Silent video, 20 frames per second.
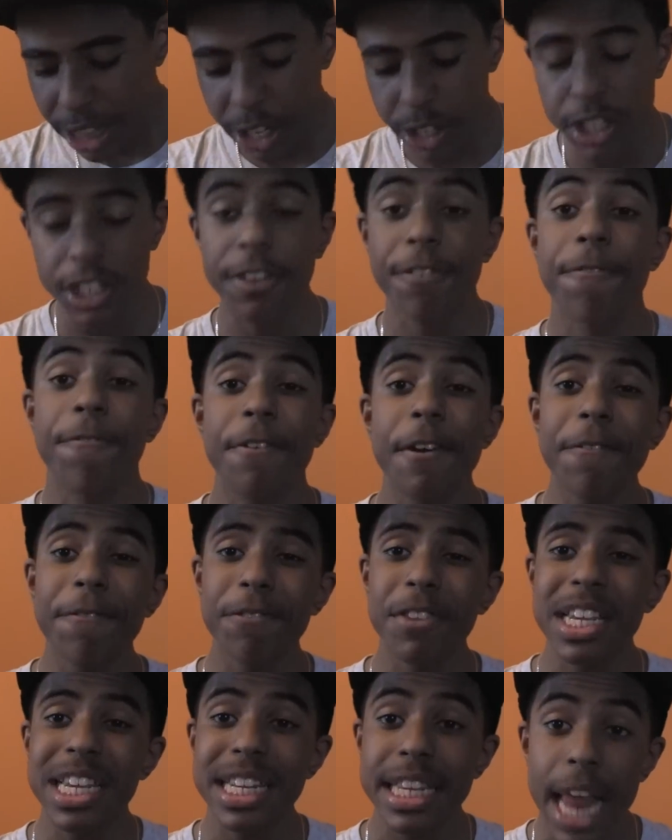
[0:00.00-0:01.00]
there's
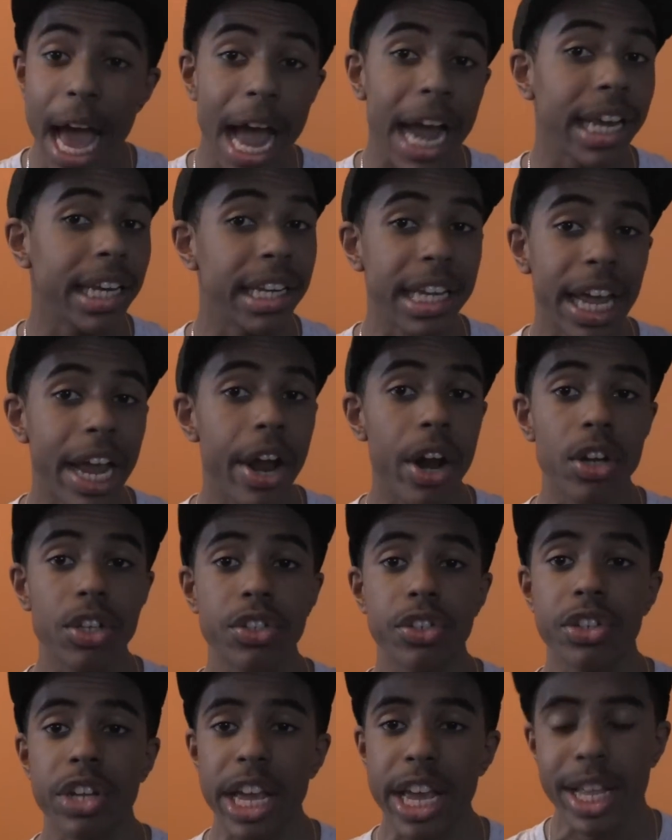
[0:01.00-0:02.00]
59
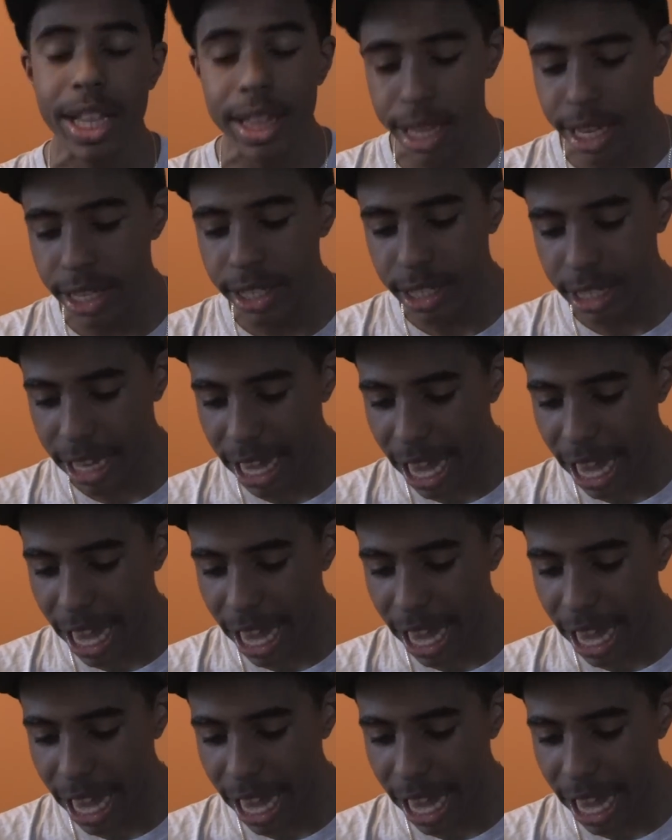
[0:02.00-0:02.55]
characters in this